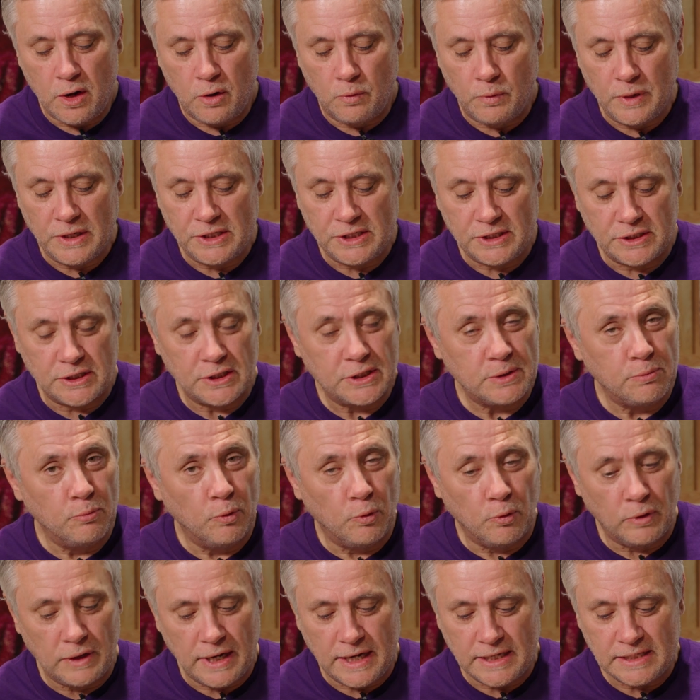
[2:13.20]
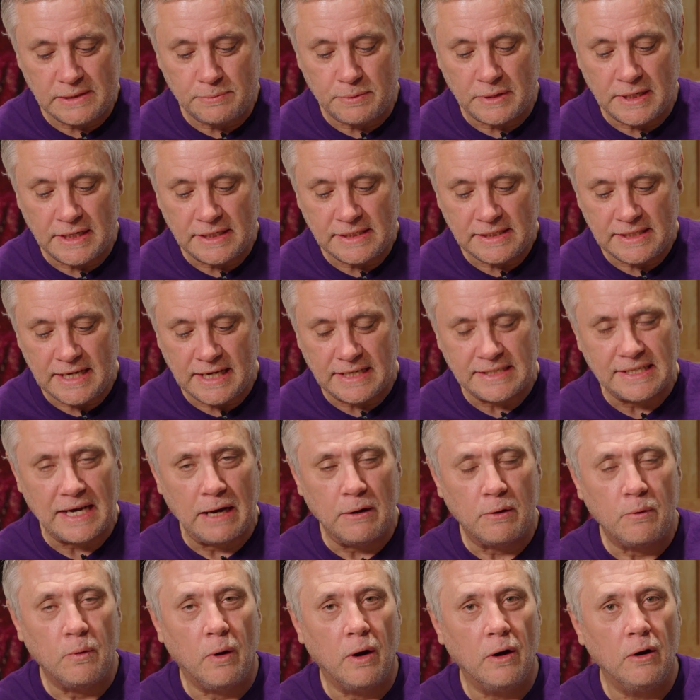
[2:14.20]
which is a small lens, but it sticks
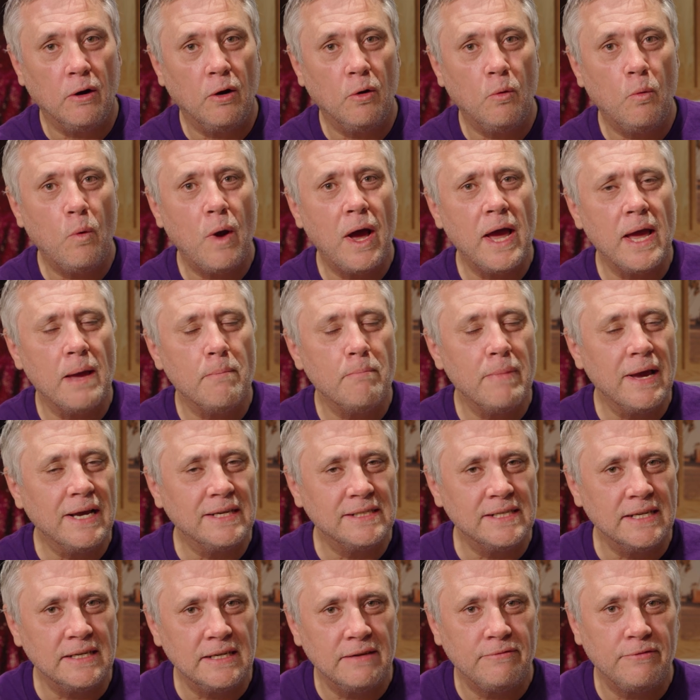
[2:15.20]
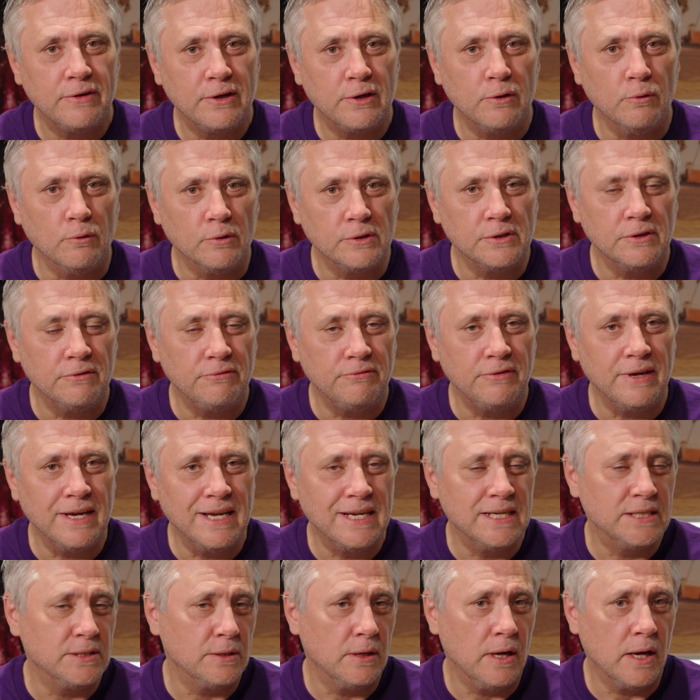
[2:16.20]
out quite a long way and makes it difficult to fit
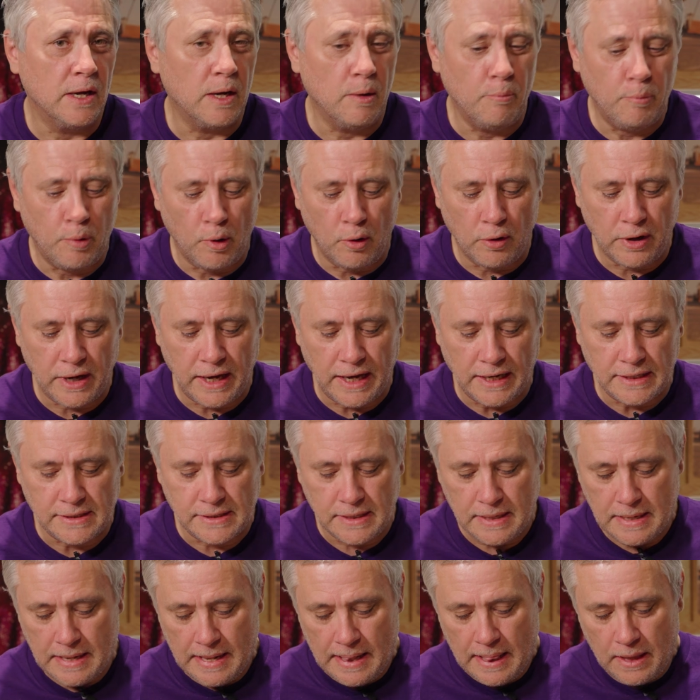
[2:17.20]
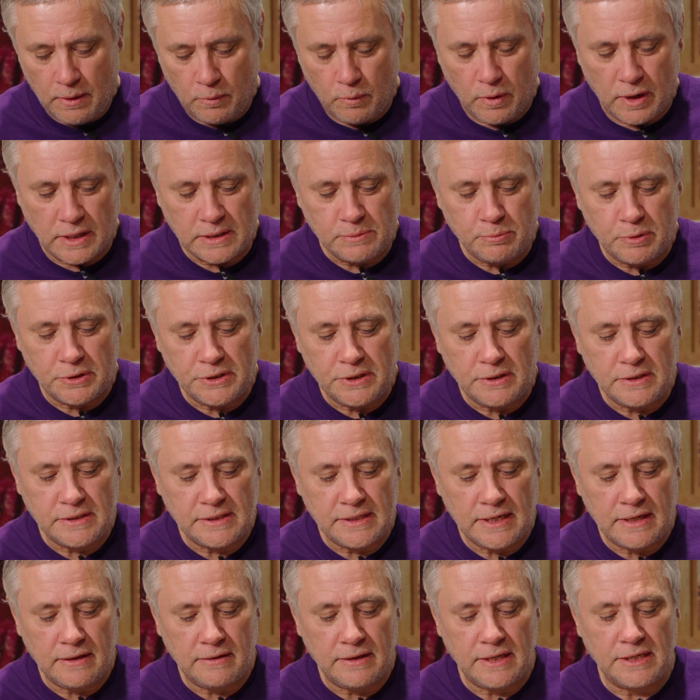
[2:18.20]
into like a pocket. Whereas
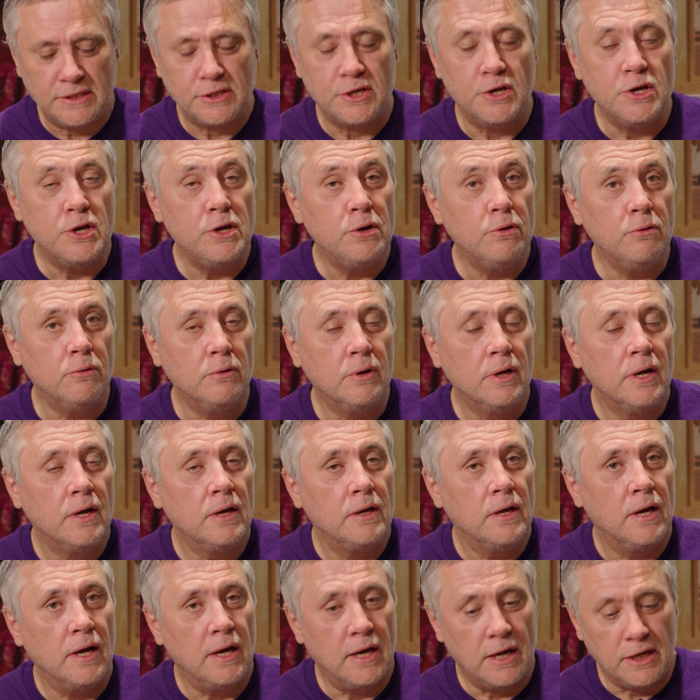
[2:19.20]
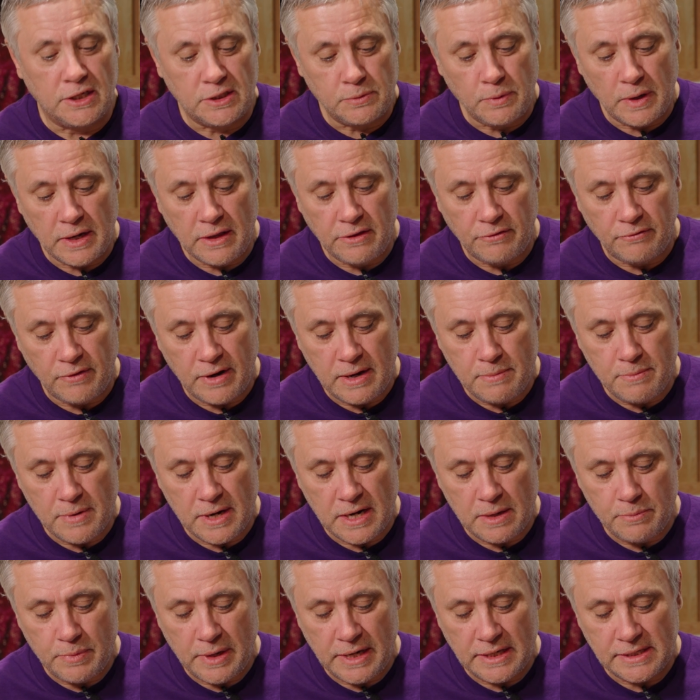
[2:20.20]
producing this new
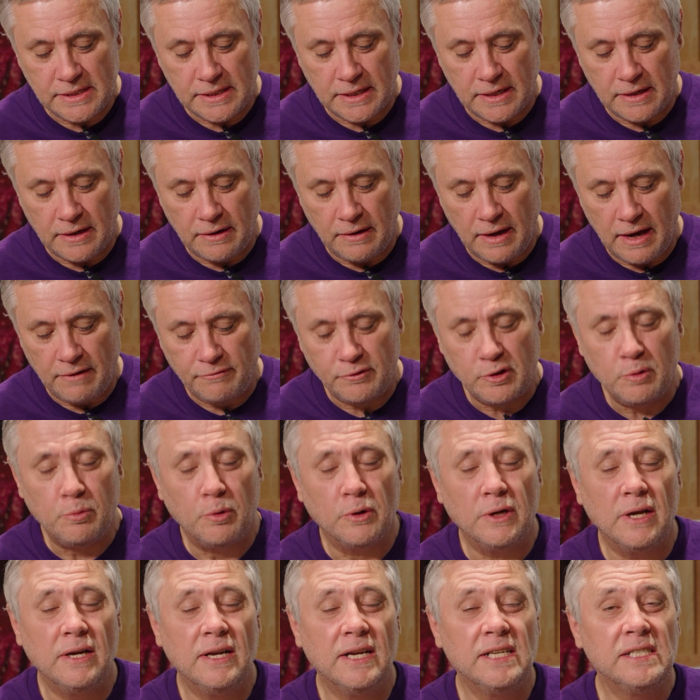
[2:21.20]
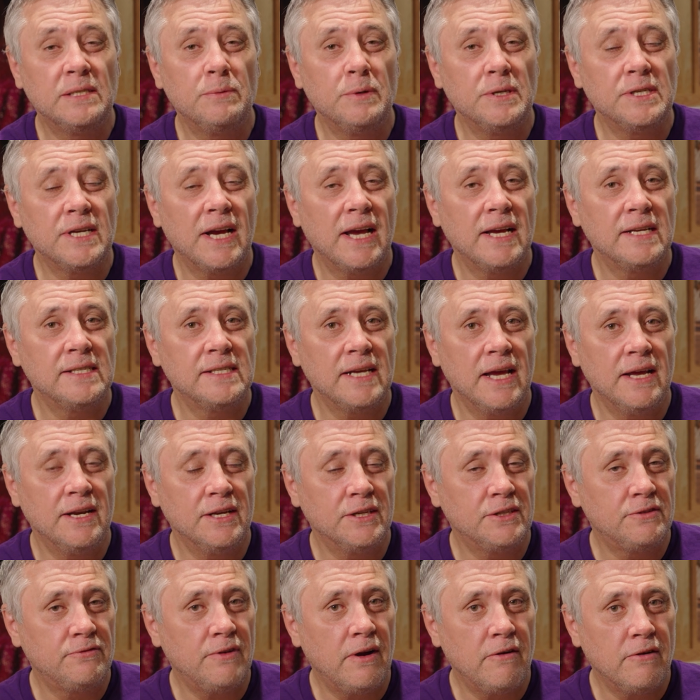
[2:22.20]
23mm f2.8 lens, which has
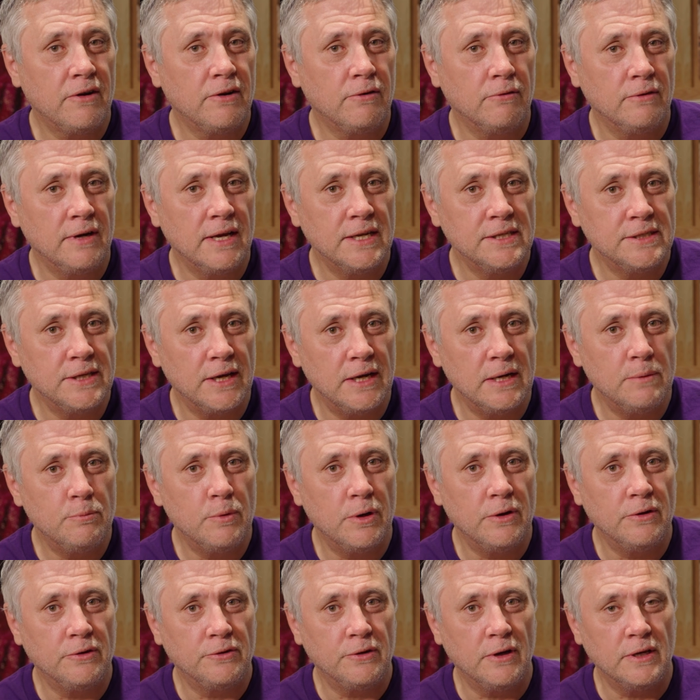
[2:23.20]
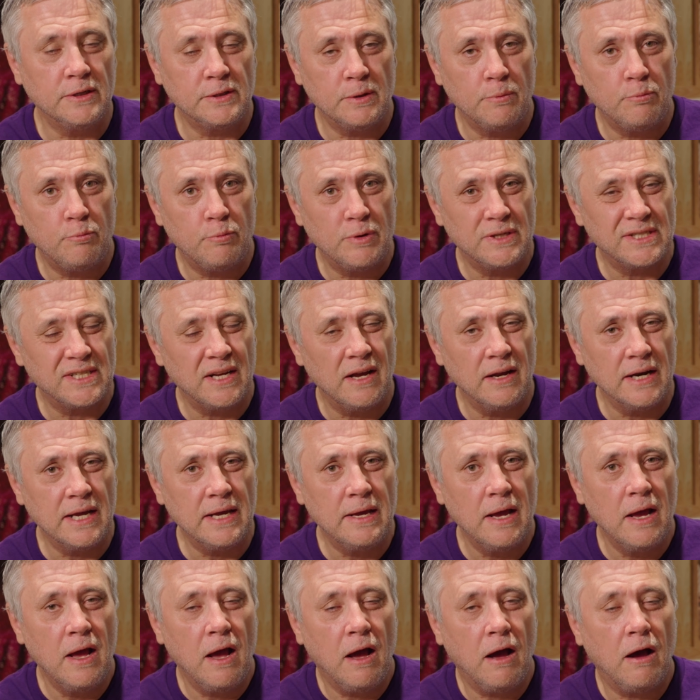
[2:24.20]
an spherical lens element, so it's a
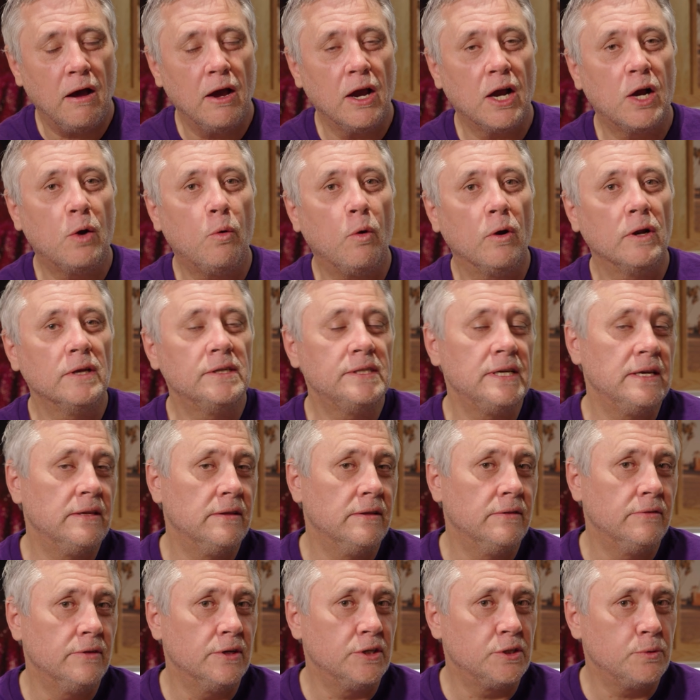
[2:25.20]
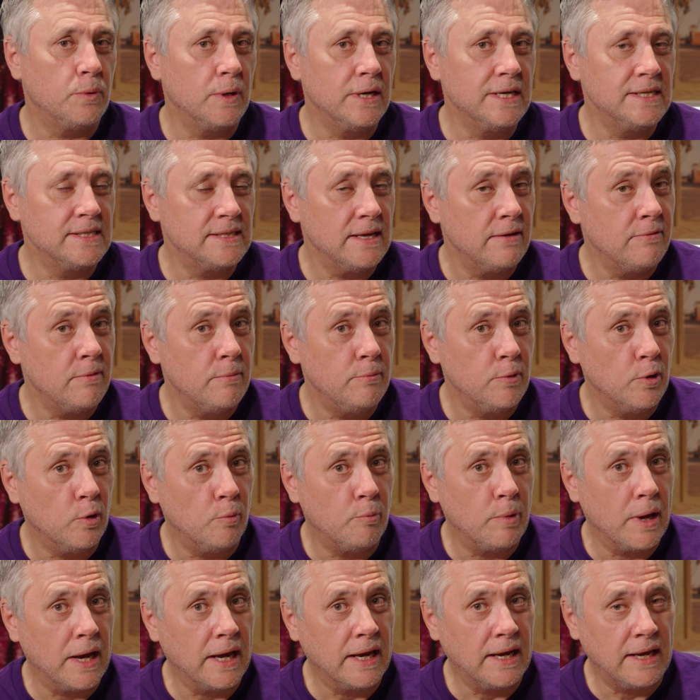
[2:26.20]
slightly higher quality than the
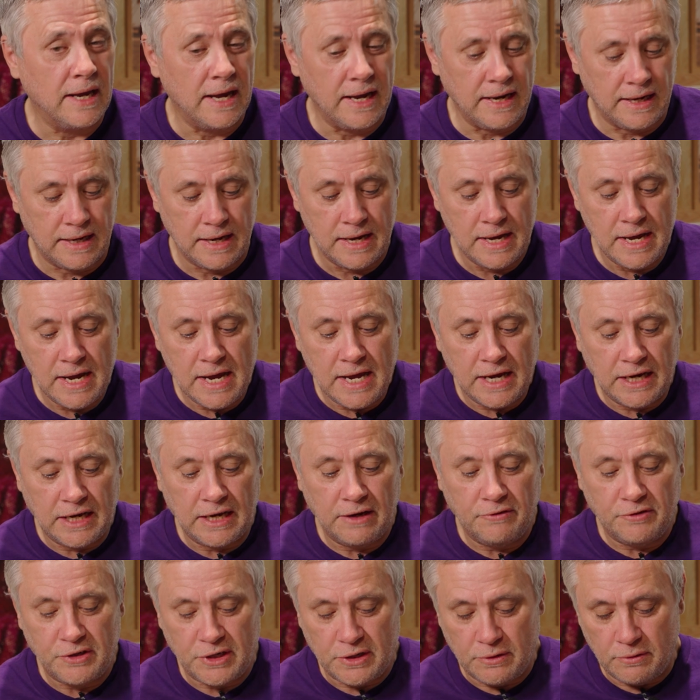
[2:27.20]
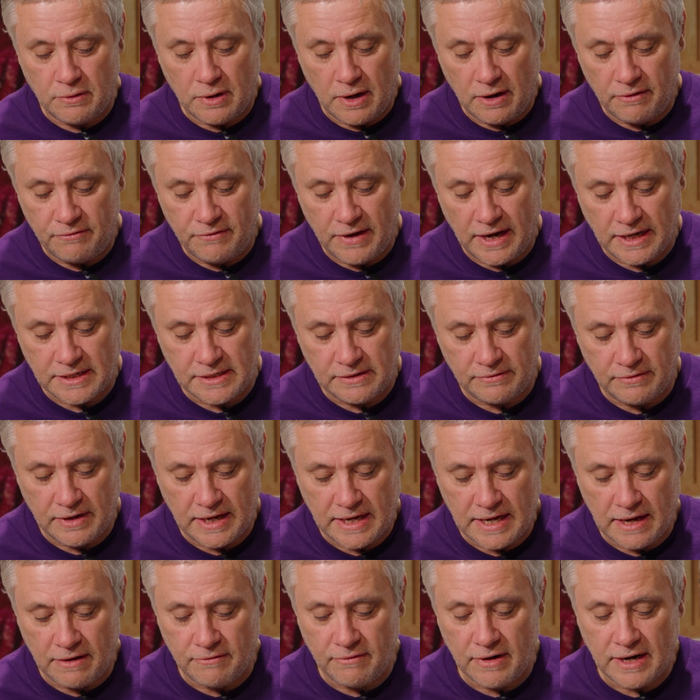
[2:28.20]
27mm pancake, gives you
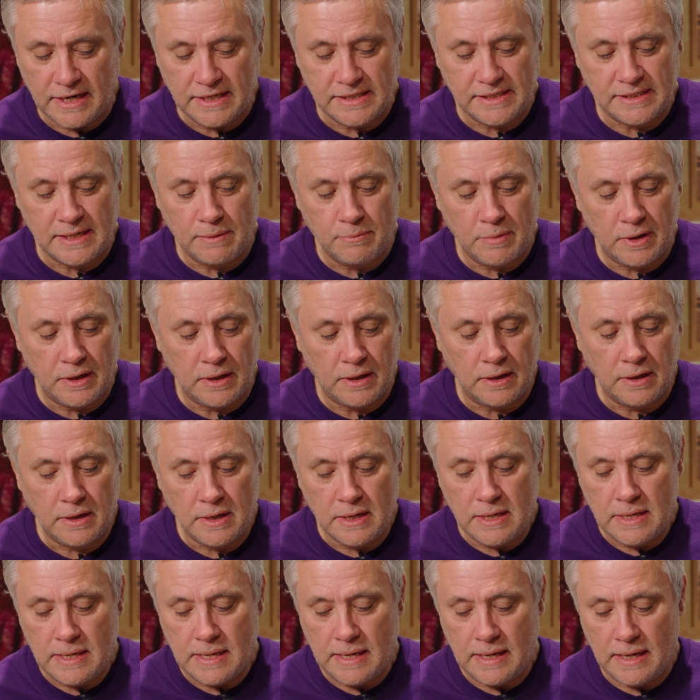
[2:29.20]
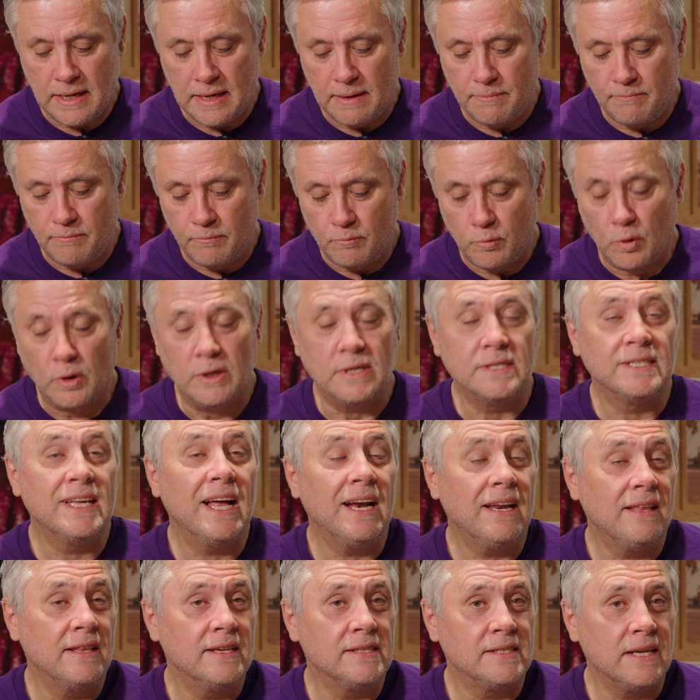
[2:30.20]
effectively a very similar, well,
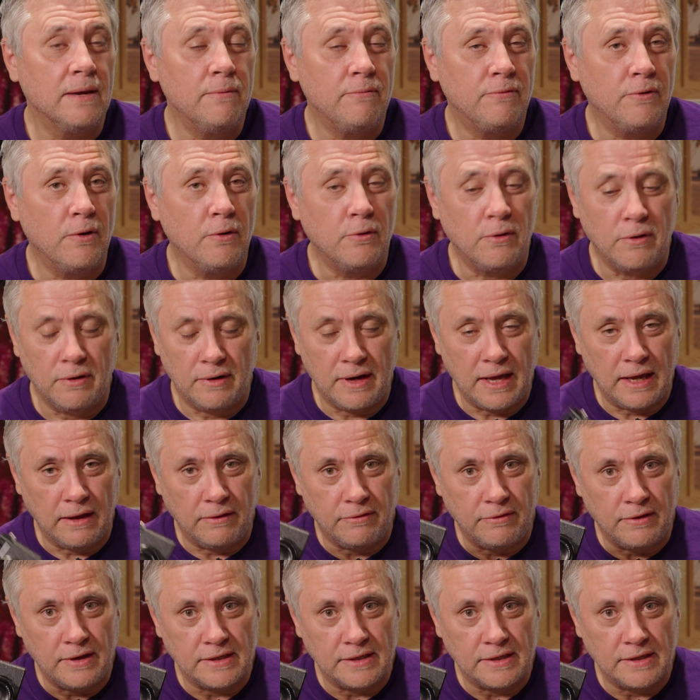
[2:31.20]
exactly the same focal length